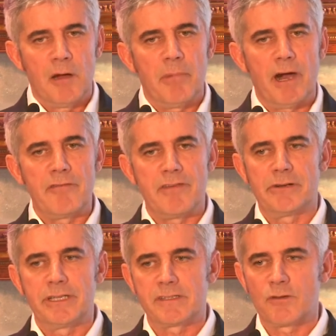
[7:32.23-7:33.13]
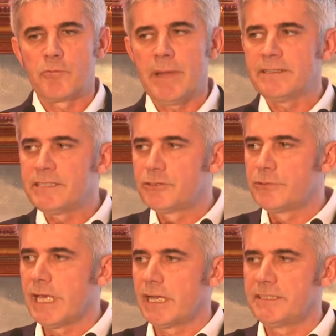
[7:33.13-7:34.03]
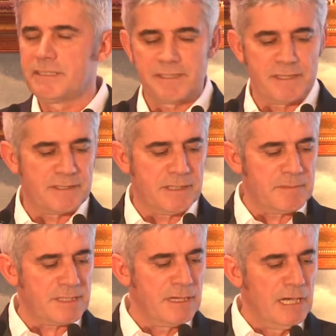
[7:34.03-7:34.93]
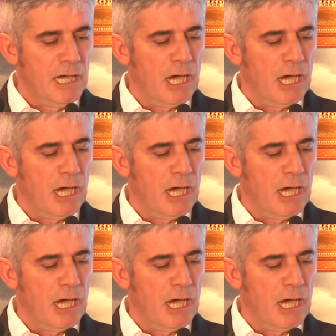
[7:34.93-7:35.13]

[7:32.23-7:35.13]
by various augmented reality systems.